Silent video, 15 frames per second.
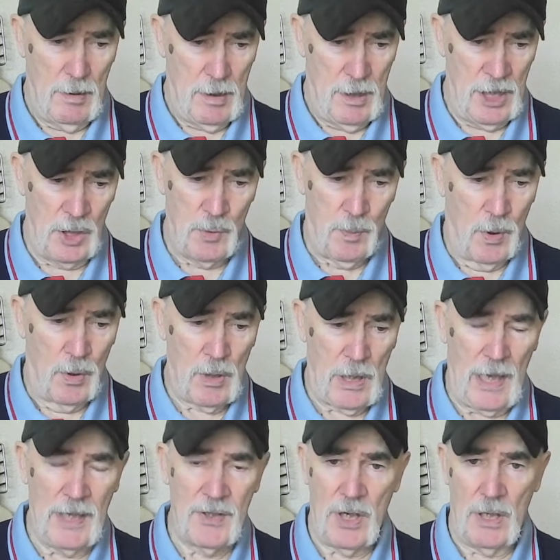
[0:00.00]
This book,
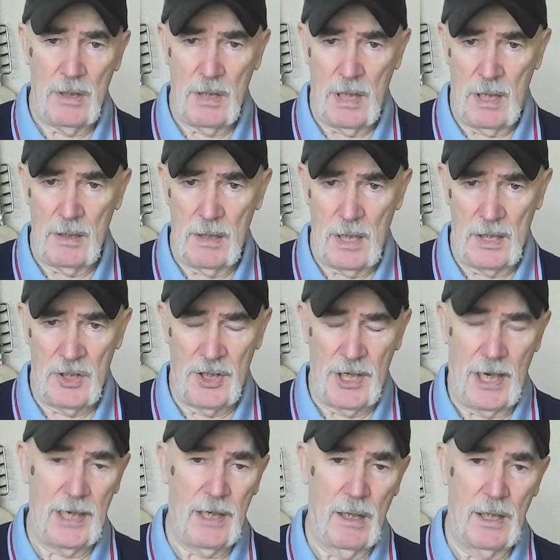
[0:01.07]
as its
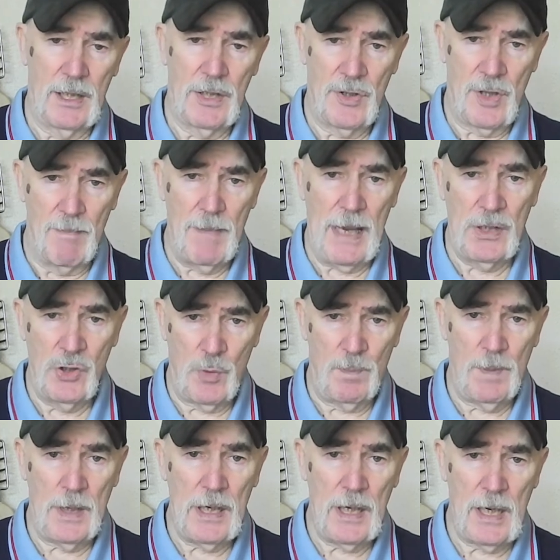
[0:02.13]
title is, The Men
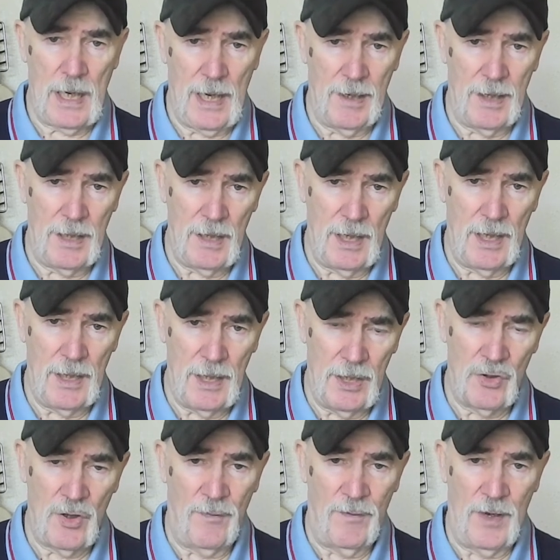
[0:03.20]
Speak, and it
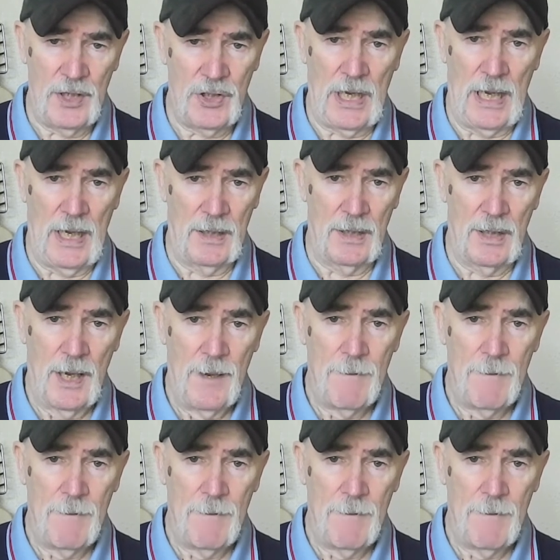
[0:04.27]
is the first hand.